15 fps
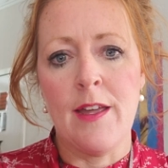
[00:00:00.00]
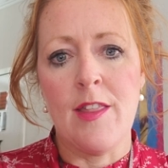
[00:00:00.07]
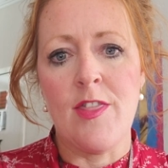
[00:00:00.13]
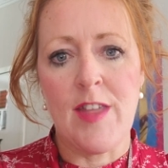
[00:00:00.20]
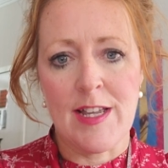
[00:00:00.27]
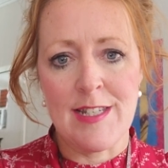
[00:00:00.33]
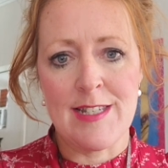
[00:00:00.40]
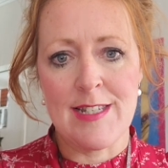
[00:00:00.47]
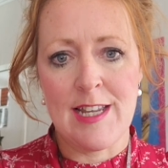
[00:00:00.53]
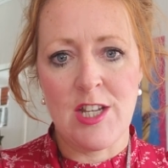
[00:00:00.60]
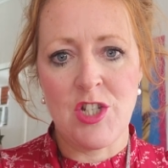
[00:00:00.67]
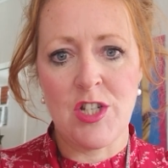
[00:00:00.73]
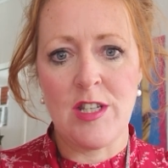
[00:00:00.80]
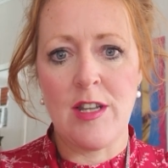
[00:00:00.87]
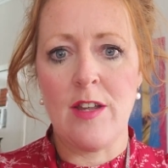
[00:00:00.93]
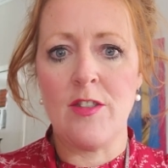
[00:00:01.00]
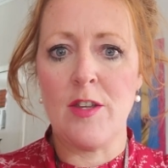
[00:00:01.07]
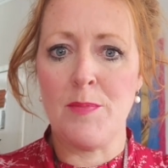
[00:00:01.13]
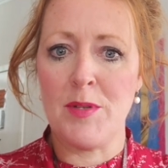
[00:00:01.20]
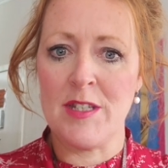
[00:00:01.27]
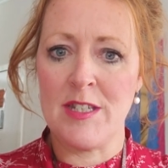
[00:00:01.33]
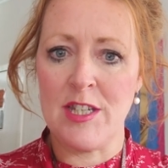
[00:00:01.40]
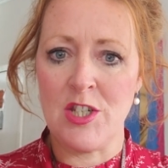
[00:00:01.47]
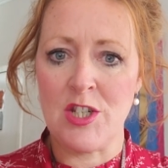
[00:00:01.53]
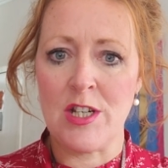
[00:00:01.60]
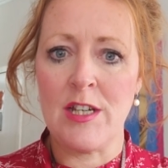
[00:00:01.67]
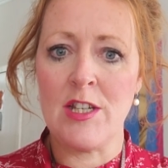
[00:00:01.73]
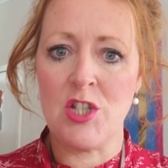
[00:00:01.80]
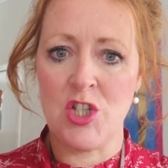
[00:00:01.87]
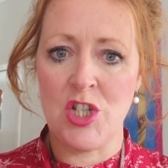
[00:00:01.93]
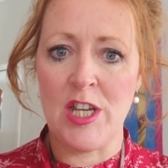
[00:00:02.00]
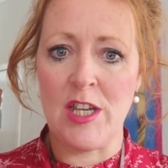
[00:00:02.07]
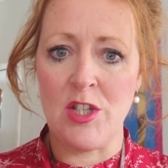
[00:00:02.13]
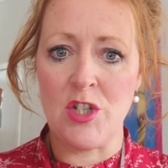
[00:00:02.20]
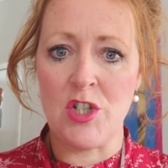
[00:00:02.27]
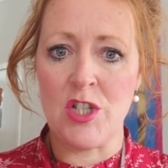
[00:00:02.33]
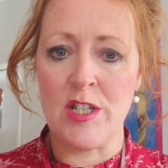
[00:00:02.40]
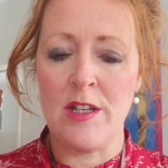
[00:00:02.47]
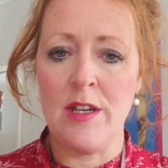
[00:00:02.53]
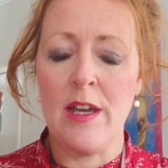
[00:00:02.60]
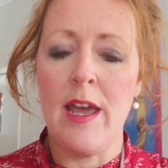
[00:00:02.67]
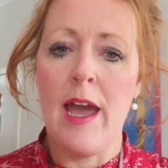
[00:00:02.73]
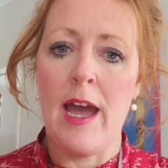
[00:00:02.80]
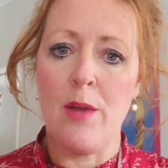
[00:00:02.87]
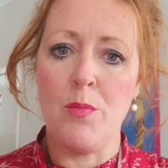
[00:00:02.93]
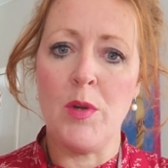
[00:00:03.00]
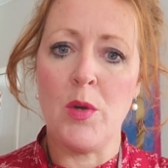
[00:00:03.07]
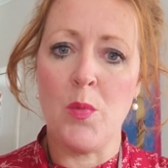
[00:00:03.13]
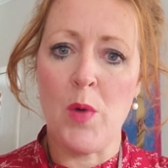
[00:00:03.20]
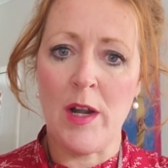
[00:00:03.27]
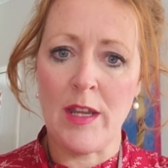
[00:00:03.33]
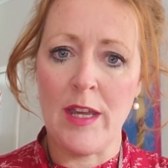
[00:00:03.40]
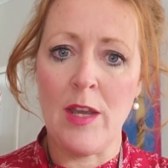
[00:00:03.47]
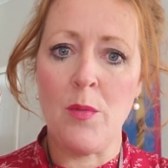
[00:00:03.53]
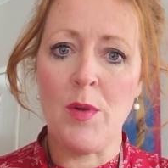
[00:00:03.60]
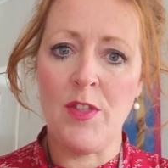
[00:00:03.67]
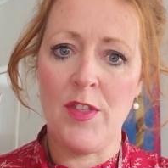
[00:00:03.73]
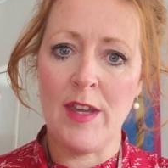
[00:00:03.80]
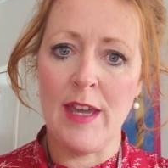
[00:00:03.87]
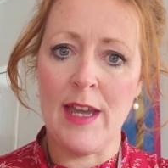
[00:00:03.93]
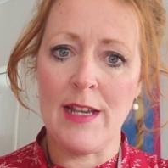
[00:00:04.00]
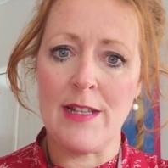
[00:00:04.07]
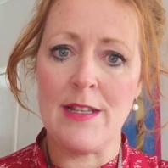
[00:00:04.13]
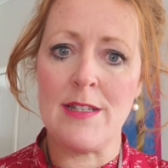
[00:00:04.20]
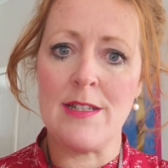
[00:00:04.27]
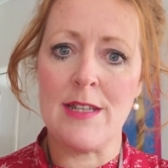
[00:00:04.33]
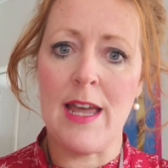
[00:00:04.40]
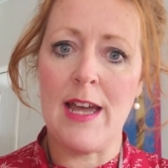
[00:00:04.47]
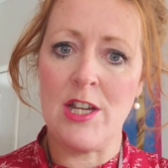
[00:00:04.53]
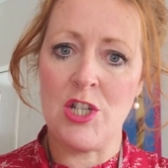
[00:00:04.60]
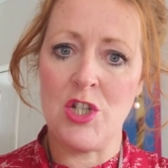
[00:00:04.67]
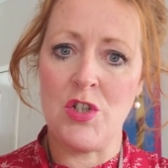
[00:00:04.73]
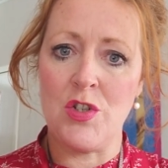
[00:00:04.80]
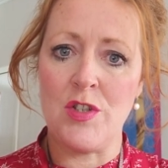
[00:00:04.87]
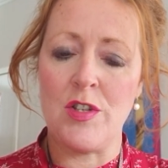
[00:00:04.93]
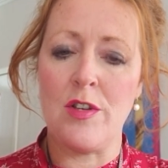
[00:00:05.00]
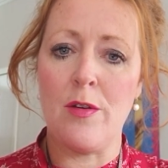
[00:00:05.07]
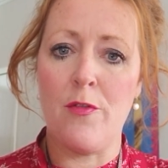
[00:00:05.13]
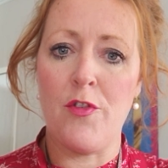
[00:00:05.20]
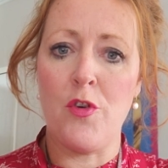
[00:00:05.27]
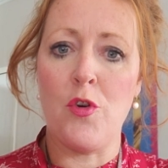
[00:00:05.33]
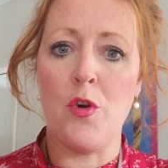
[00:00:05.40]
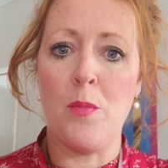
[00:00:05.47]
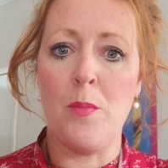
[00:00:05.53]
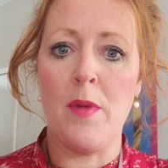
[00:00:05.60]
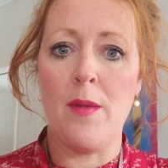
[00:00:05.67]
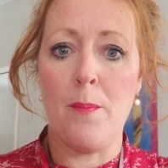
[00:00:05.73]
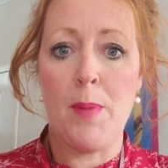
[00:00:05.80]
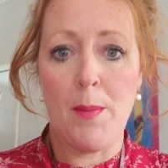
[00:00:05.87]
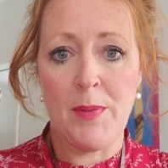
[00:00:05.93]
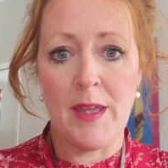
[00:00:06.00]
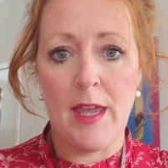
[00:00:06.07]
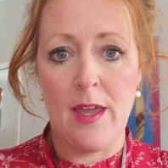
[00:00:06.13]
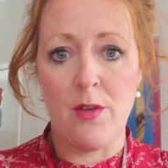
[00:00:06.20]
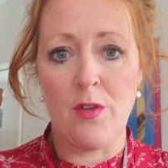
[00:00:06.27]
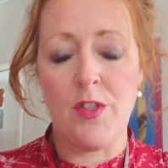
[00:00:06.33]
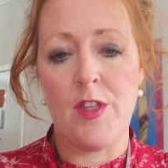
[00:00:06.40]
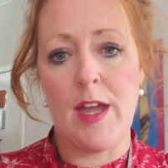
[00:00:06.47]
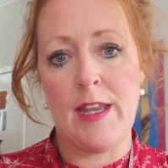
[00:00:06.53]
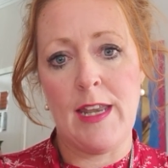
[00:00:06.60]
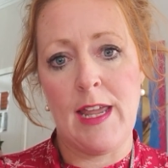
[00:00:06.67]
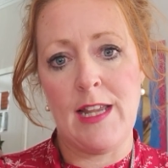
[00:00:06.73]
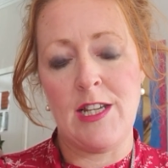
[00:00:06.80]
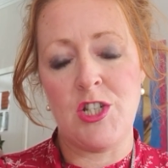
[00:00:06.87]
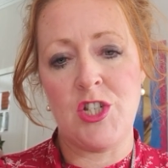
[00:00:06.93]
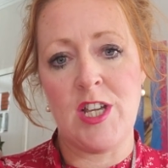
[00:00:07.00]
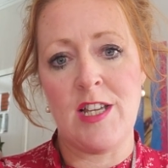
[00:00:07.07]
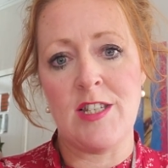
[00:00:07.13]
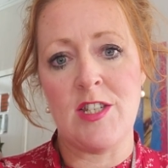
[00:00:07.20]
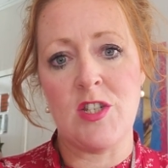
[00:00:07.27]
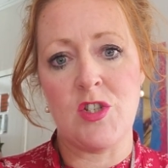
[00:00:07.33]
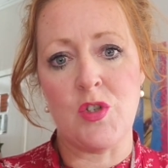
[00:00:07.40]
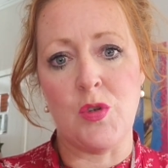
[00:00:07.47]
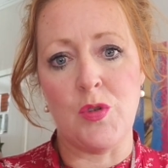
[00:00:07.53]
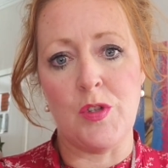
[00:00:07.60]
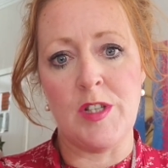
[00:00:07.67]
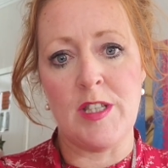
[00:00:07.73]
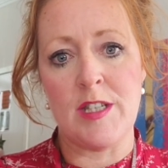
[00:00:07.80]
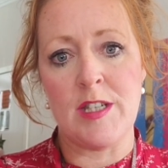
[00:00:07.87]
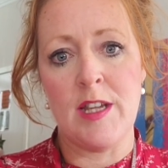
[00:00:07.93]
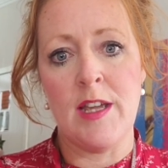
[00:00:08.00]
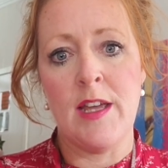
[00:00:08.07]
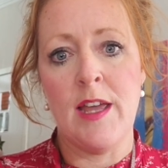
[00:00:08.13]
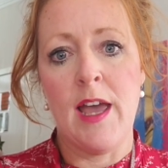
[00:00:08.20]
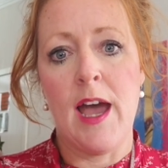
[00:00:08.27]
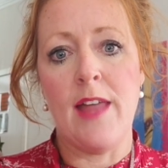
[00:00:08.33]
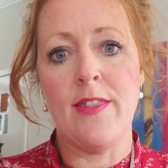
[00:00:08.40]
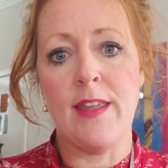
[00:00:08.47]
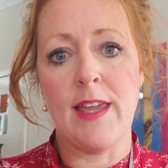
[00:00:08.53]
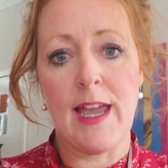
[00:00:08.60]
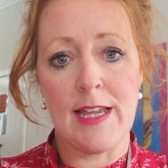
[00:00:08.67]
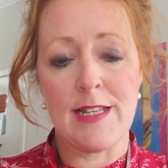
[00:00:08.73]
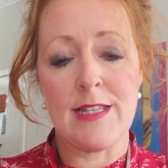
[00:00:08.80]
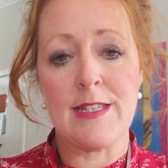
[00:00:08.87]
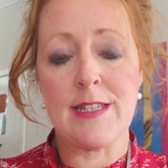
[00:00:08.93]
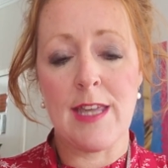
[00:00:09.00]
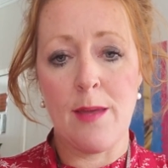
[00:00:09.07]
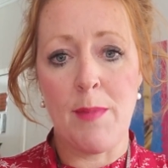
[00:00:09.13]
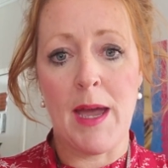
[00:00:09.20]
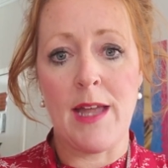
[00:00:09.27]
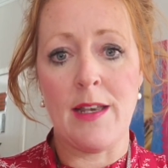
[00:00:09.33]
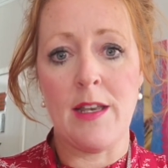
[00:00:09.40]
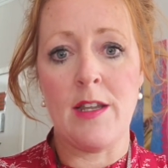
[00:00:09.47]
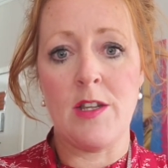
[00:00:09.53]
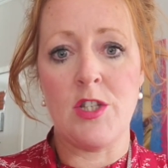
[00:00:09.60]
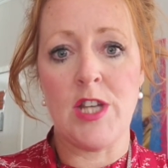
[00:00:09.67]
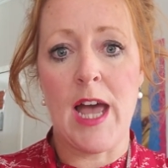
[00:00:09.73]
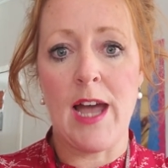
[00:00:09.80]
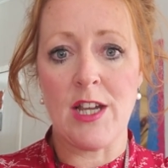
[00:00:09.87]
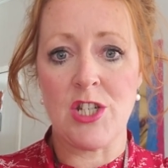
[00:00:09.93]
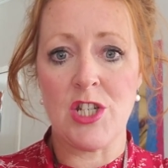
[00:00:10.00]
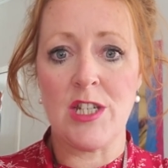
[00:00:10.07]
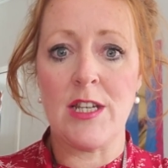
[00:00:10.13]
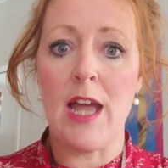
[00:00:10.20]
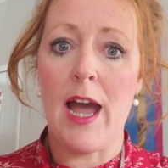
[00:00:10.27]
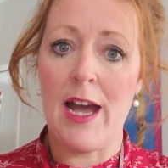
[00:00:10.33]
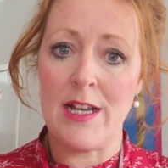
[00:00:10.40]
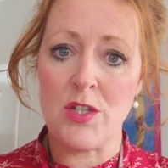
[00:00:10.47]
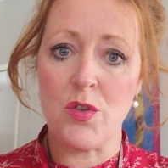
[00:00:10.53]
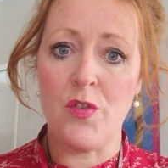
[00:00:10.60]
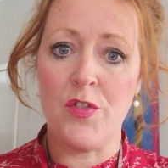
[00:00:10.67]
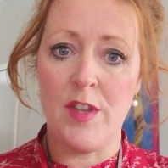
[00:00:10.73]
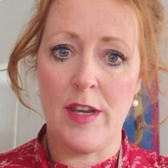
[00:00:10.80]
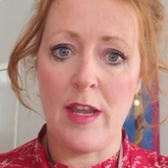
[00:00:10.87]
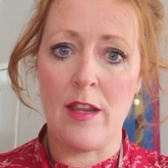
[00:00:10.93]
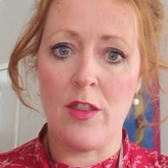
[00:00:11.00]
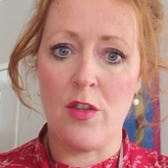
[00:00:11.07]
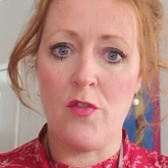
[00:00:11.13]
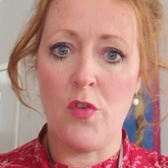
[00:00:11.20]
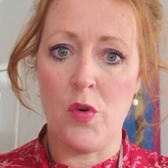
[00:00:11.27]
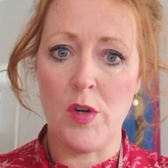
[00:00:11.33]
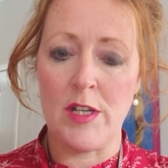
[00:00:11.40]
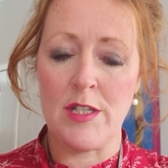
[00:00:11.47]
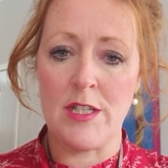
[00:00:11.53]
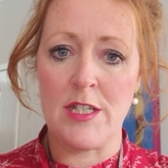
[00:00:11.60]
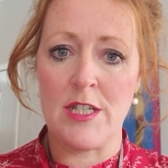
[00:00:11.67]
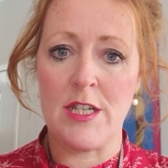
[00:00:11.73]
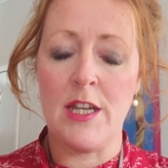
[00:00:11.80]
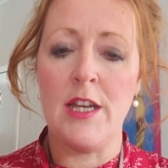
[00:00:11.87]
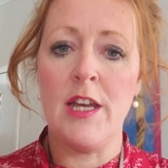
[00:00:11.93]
This session, the procedure has changed, and we're working with the guidance issued from Public Health and NHS Scotland, and the guidance came into action as of the 9th of August.